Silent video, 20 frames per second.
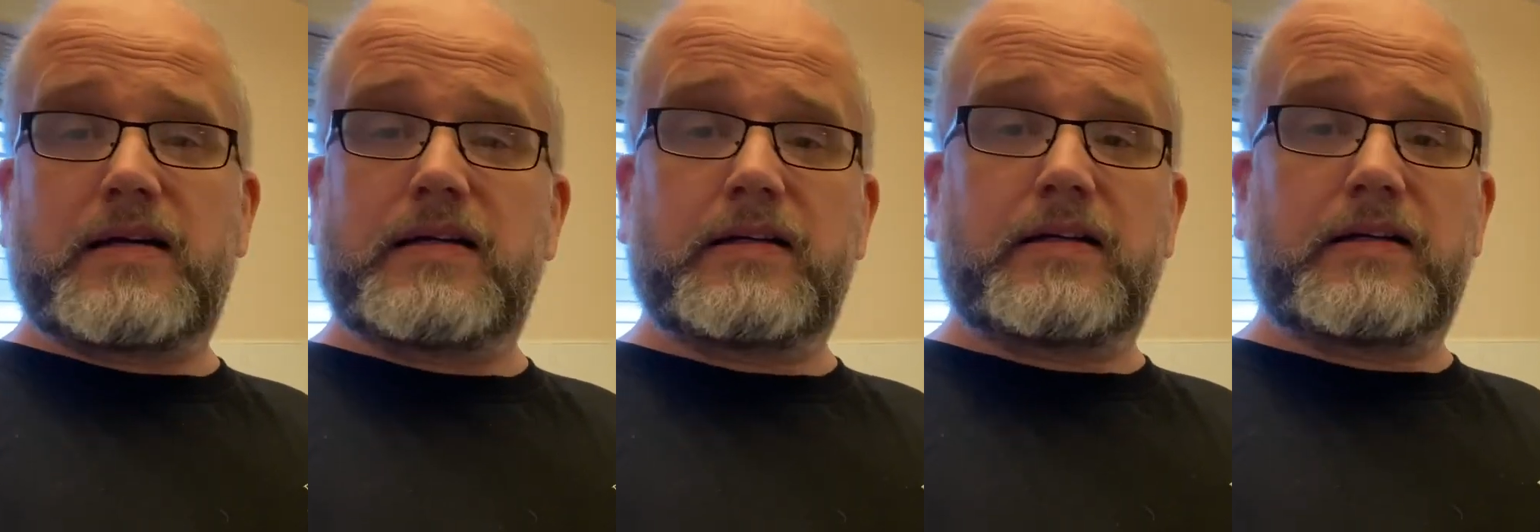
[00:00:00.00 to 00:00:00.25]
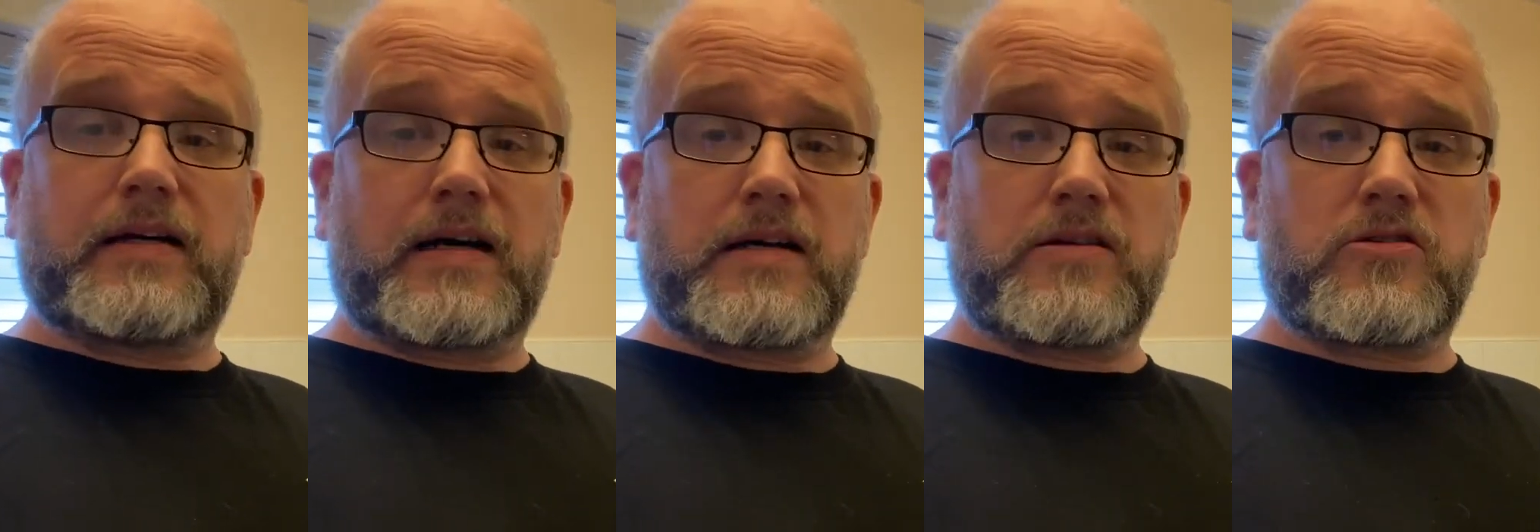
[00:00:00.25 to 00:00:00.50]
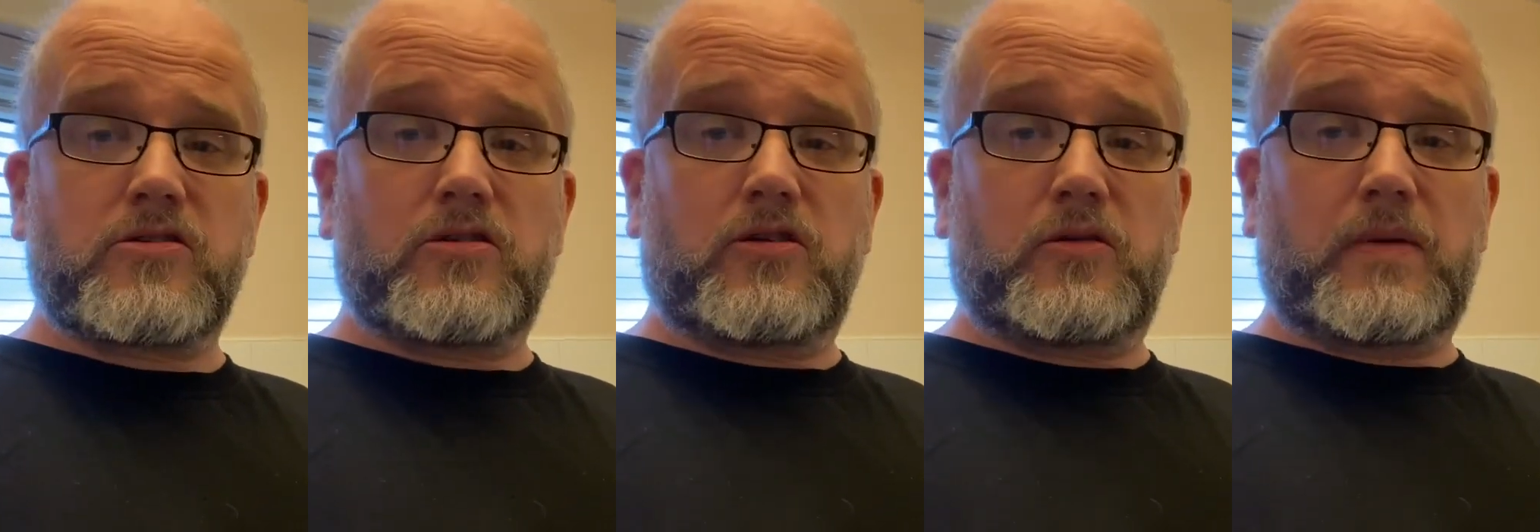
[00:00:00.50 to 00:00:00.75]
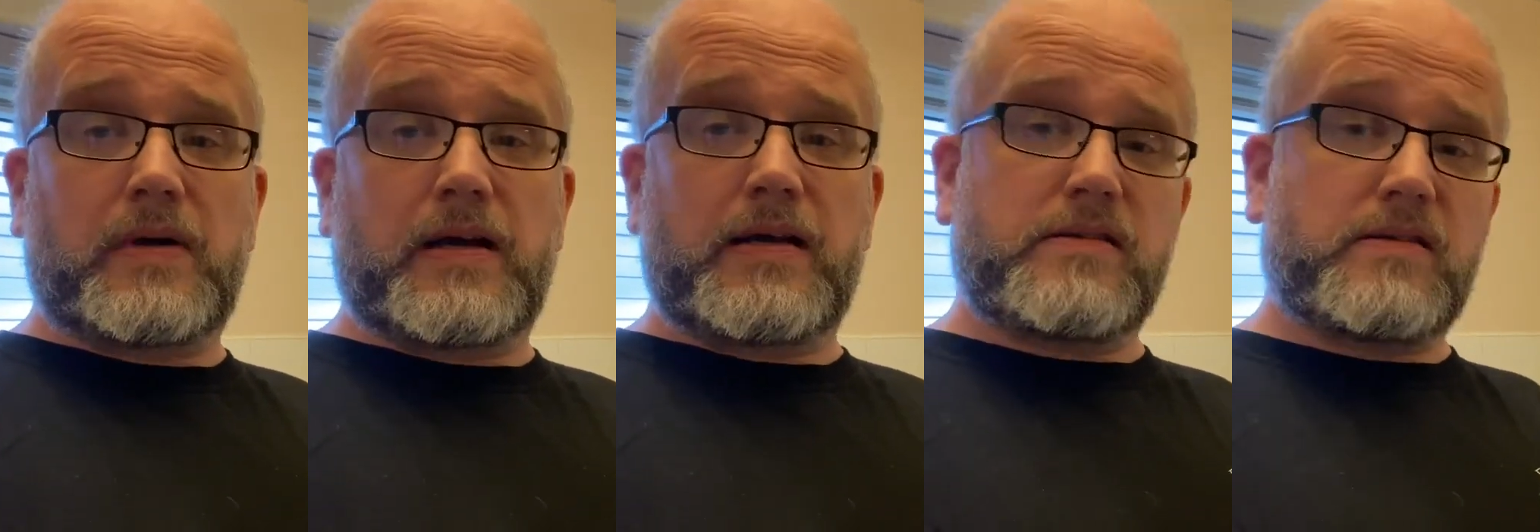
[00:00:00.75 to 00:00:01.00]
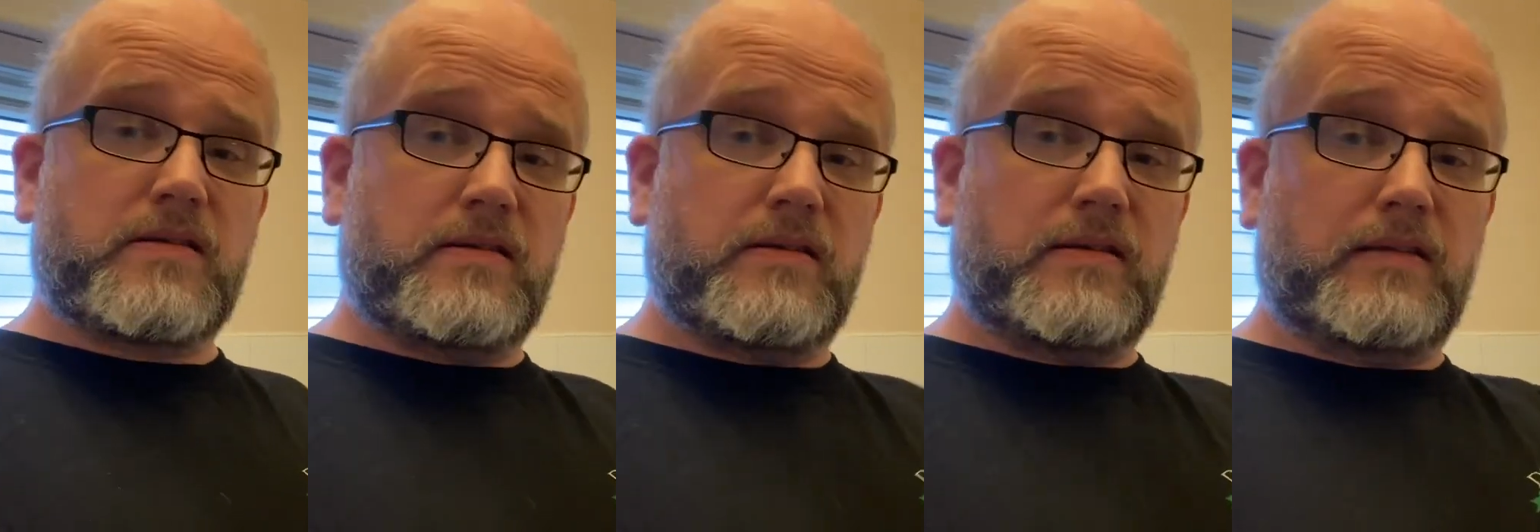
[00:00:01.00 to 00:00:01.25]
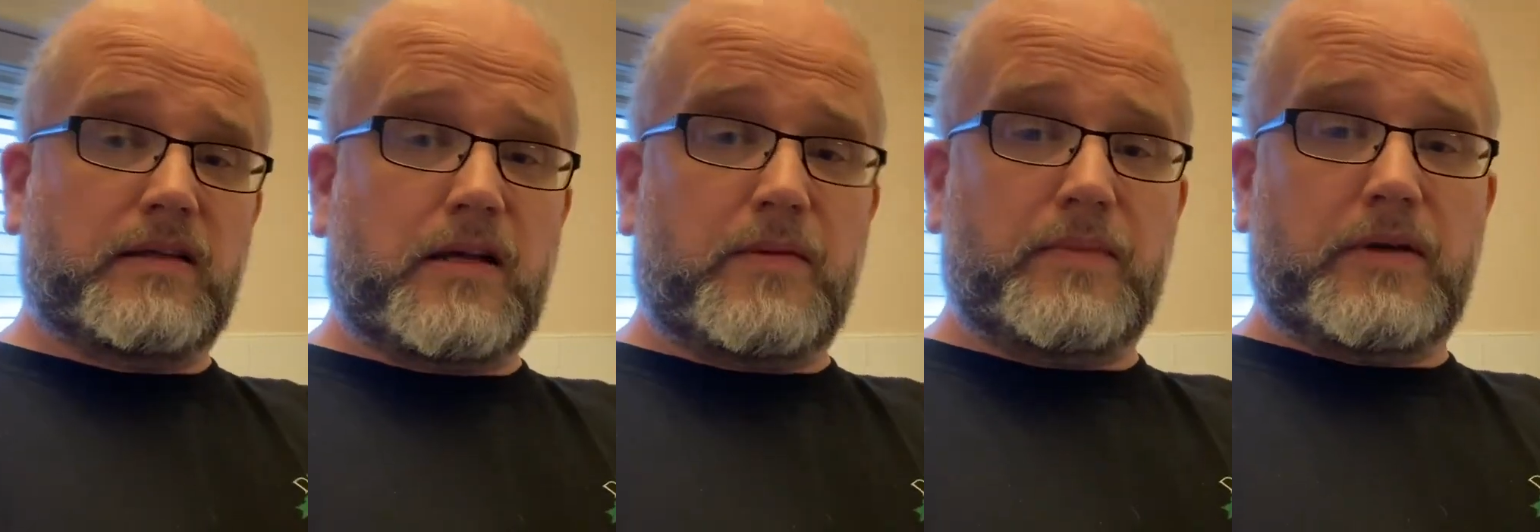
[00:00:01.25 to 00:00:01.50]
As always,
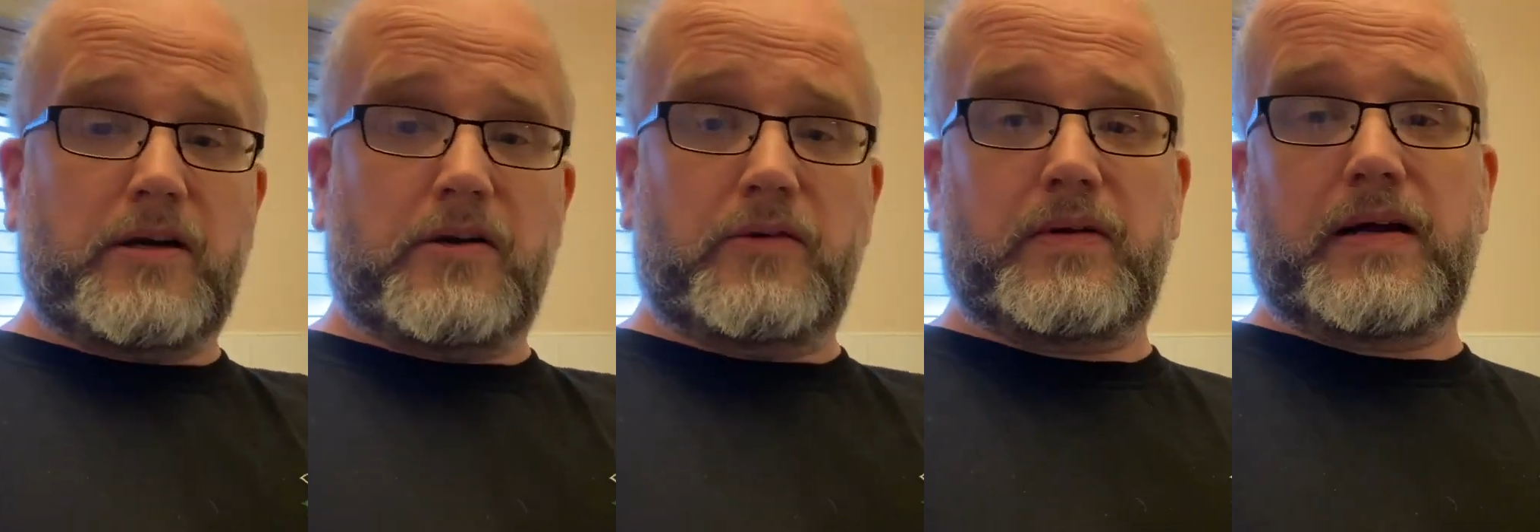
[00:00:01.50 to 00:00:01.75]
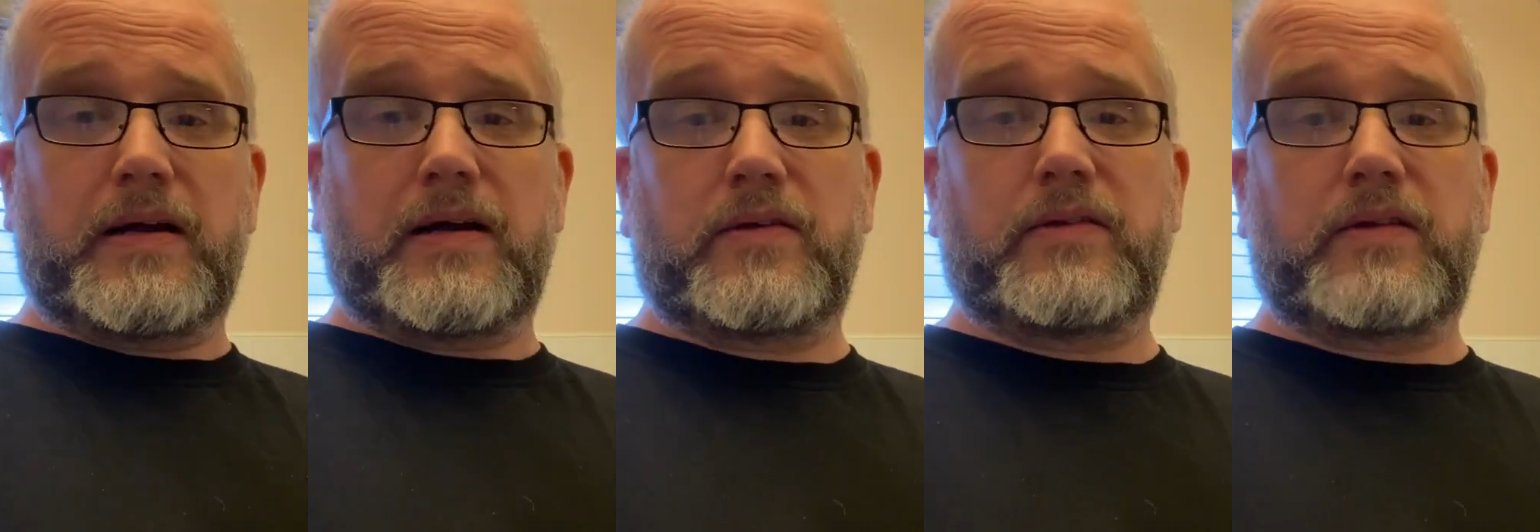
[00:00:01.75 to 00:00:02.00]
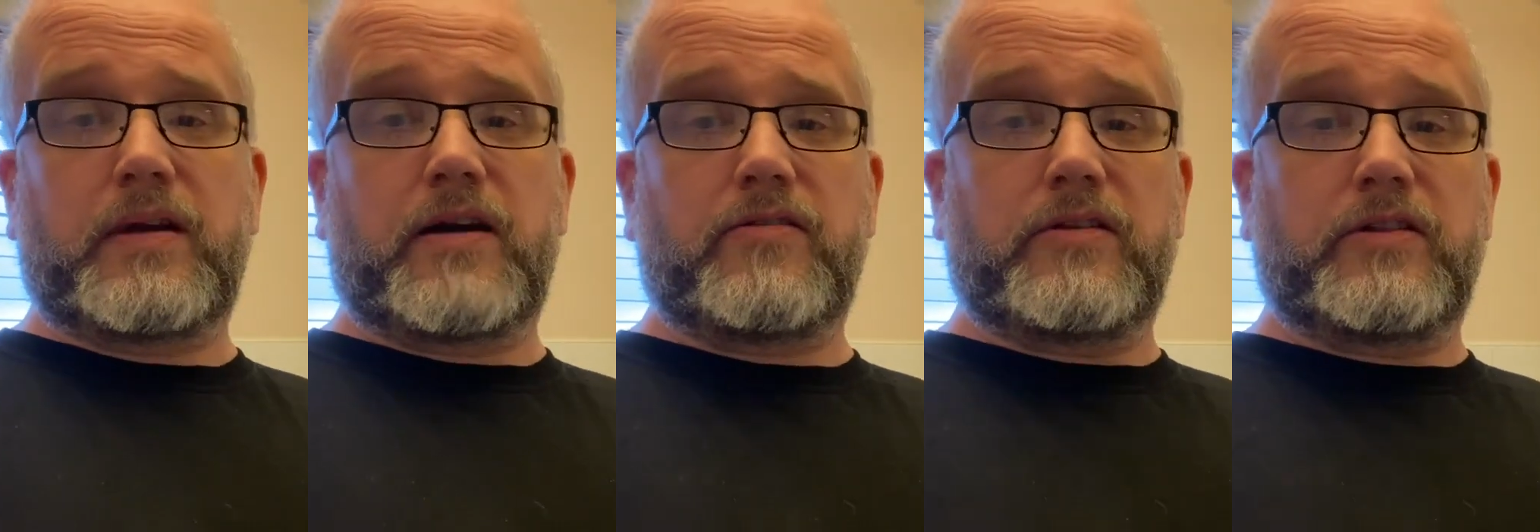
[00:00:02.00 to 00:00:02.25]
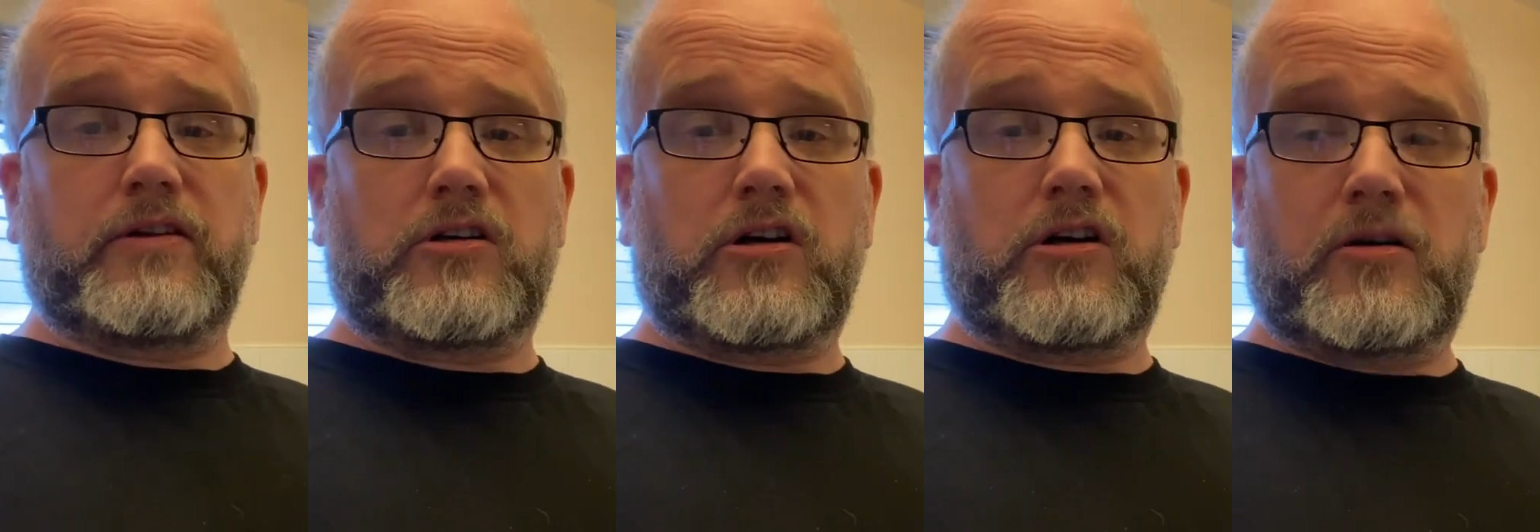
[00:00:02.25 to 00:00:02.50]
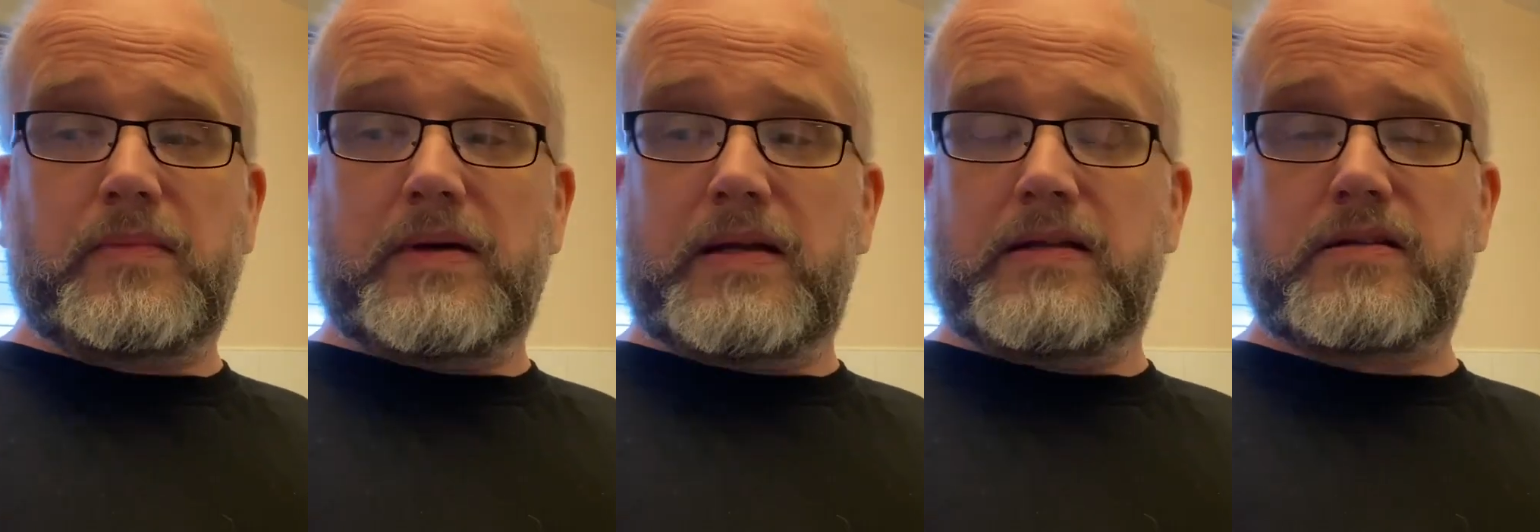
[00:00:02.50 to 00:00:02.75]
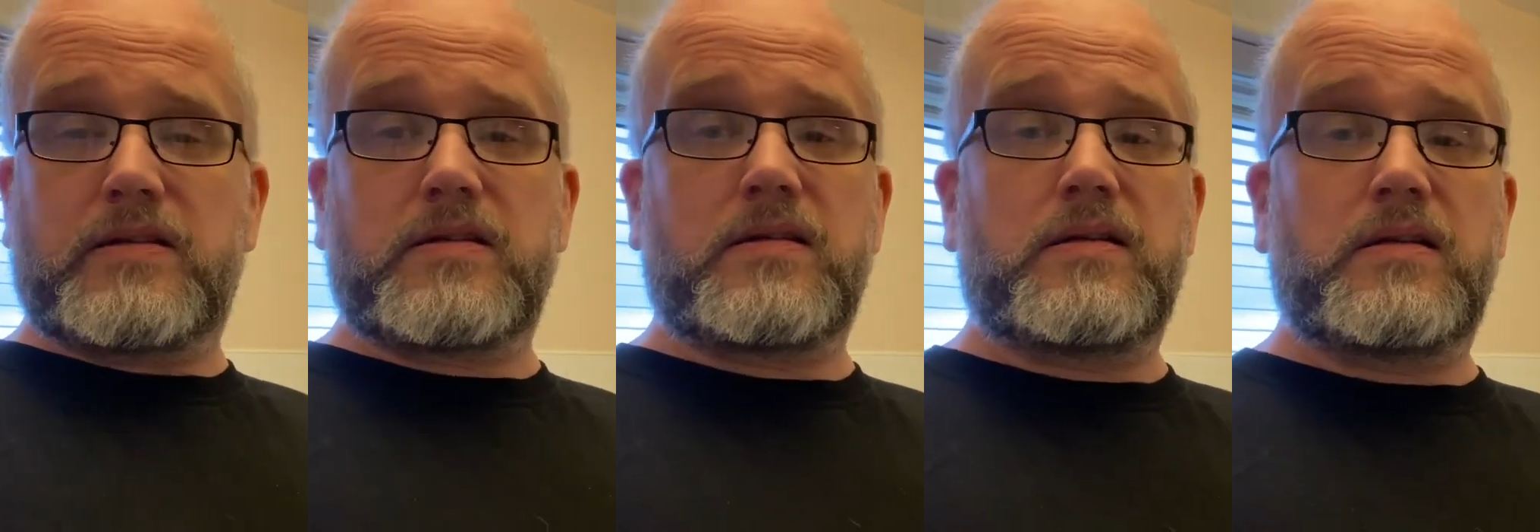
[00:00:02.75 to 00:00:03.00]
let me know down there in the
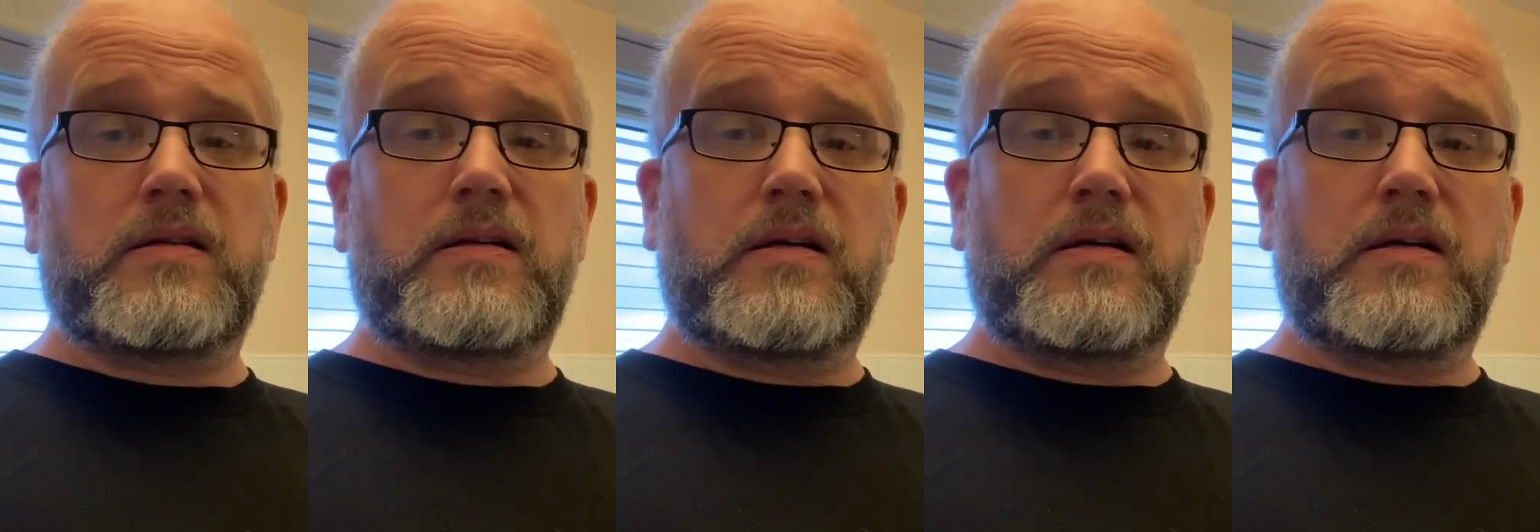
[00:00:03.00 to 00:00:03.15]
comments.